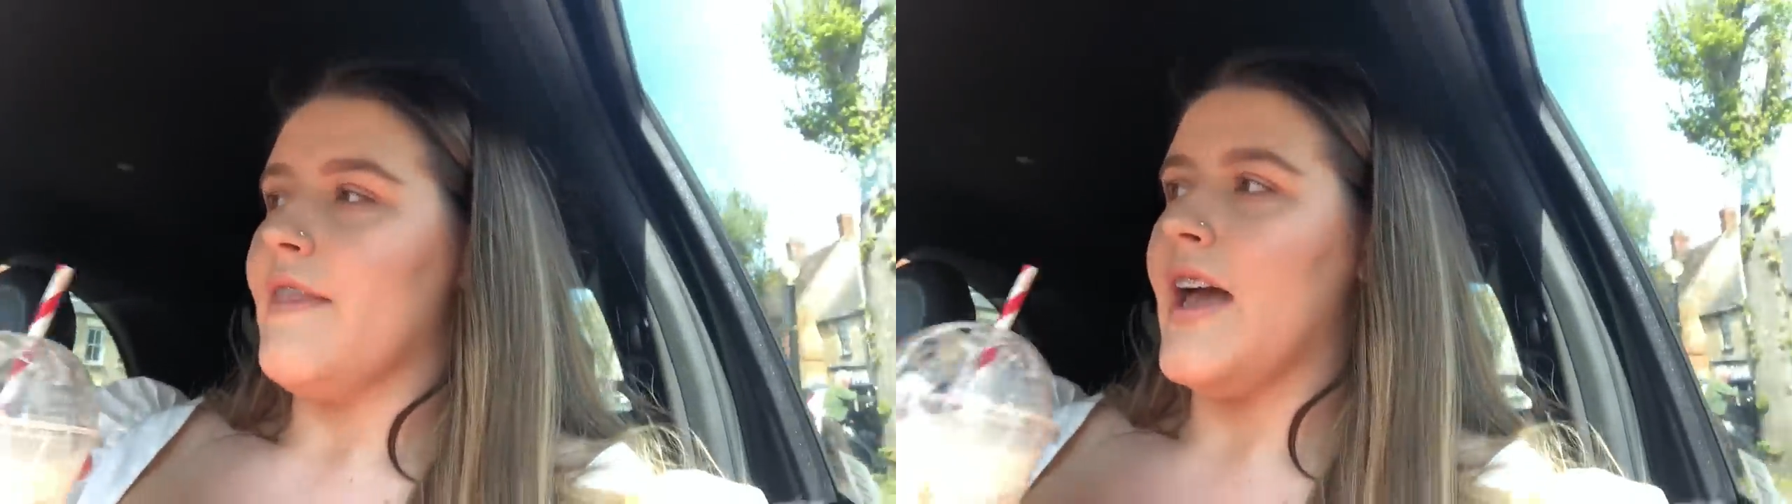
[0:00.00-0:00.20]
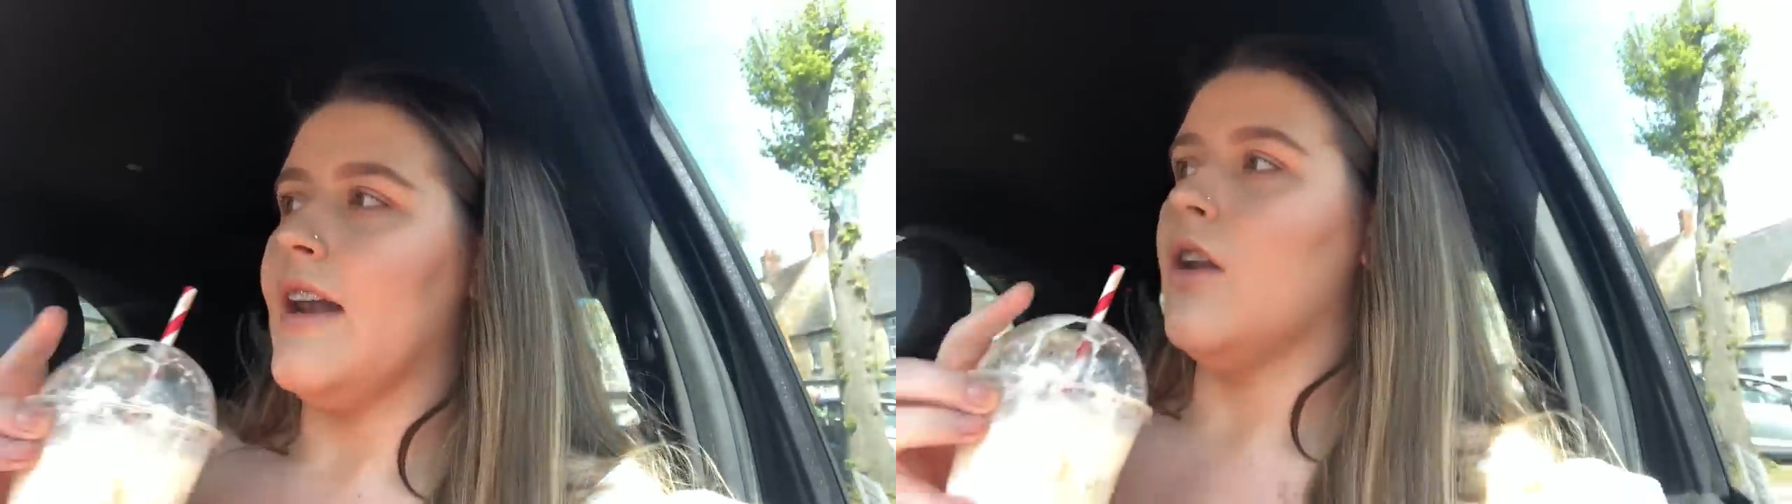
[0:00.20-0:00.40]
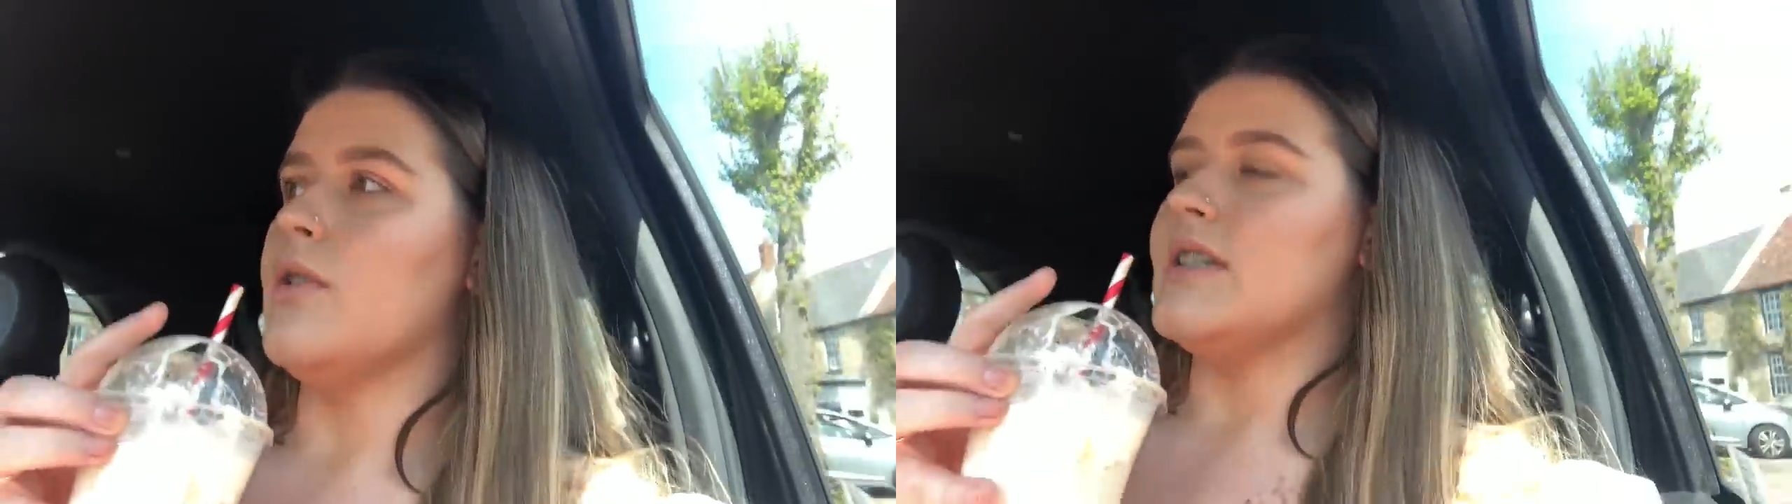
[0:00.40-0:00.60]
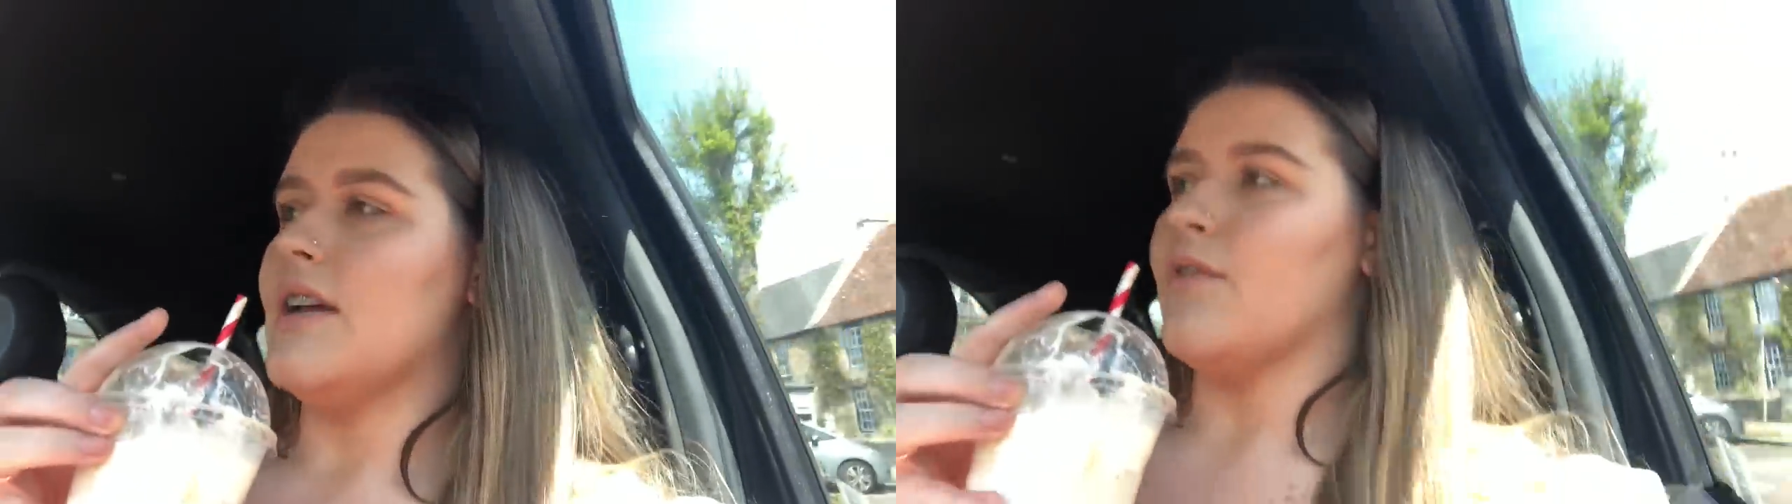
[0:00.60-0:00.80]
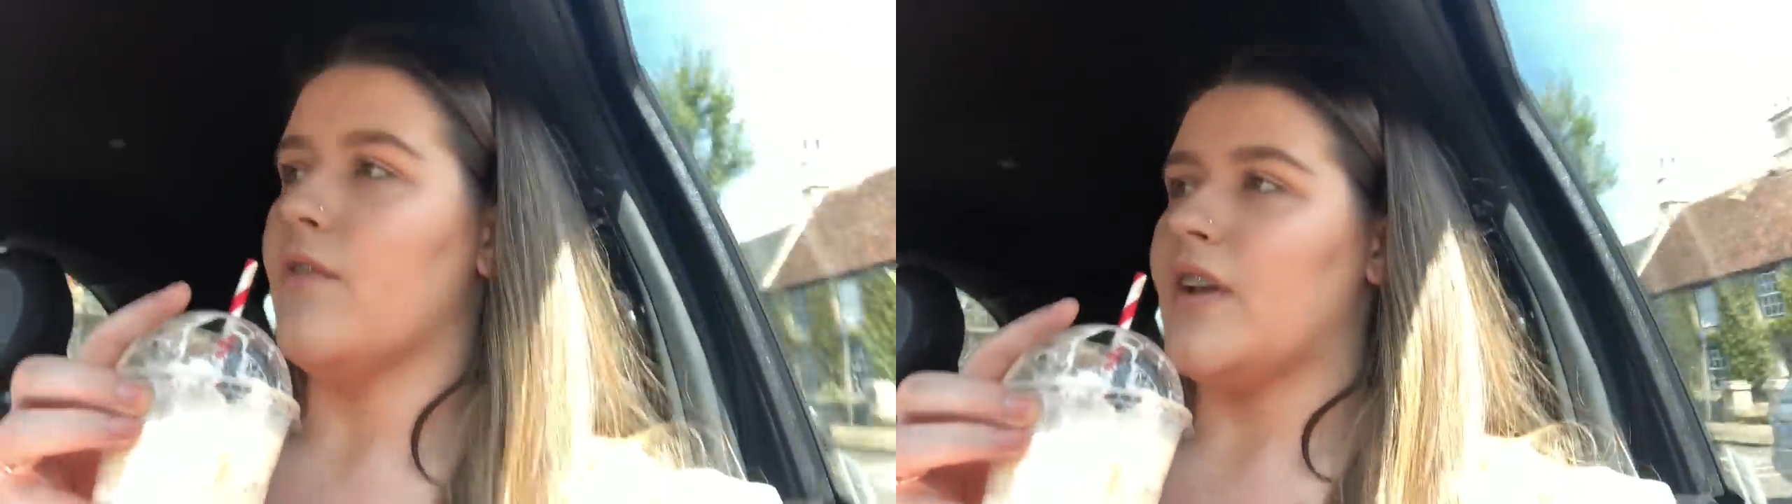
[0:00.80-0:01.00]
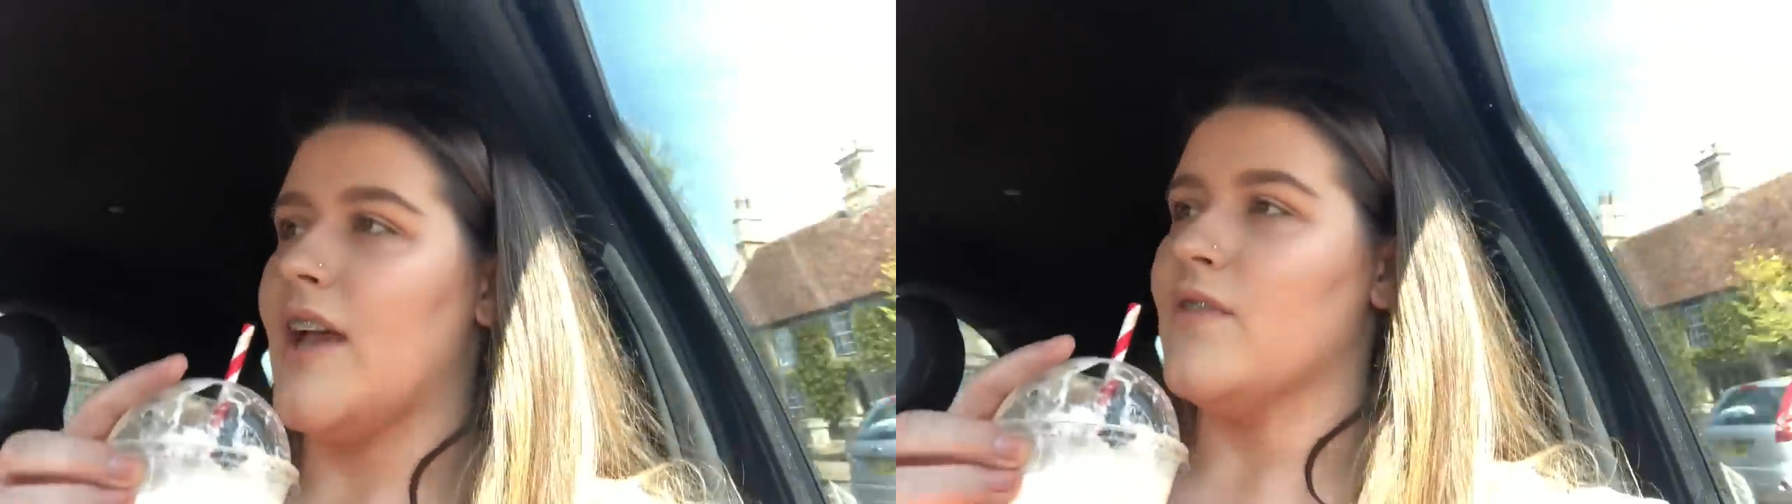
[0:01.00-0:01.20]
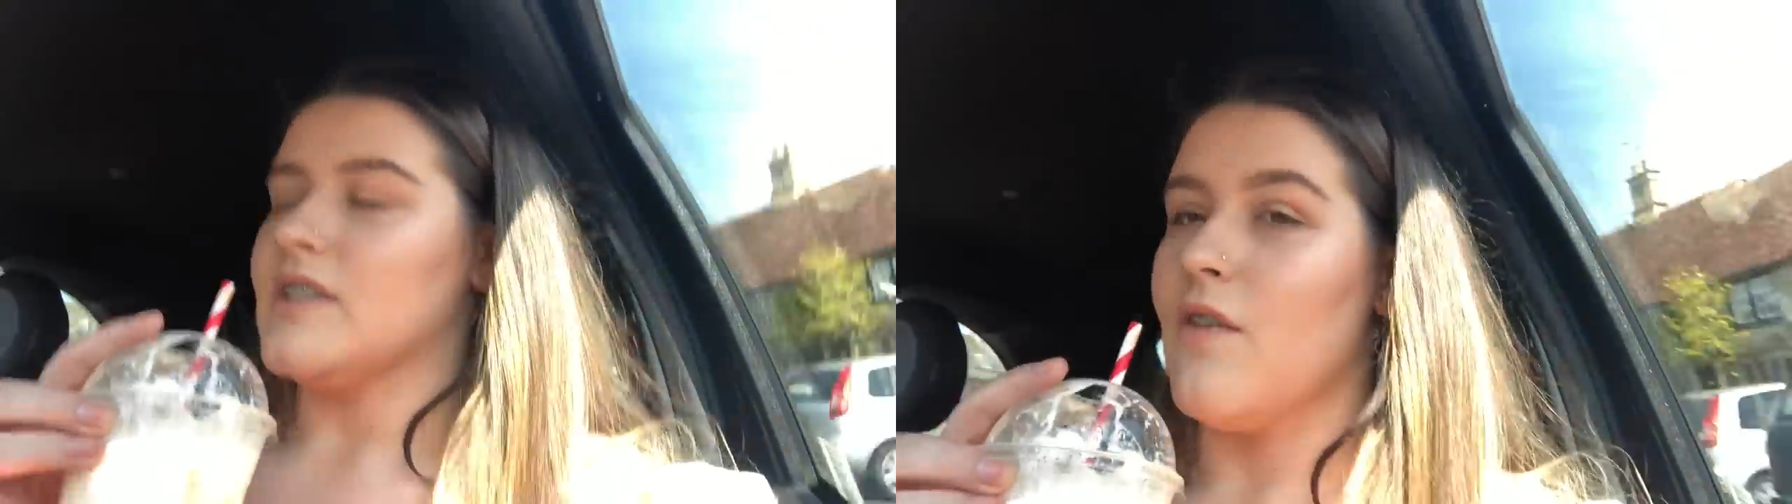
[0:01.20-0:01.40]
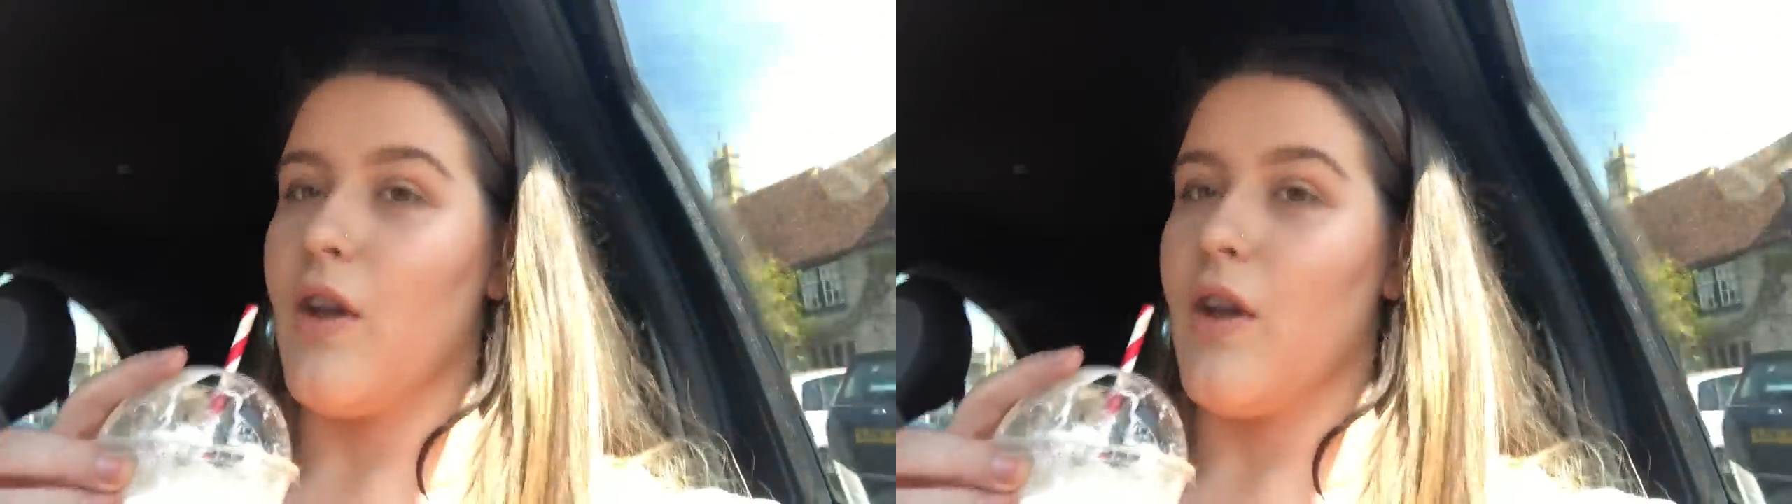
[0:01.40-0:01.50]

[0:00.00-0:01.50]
and then loads of different flavours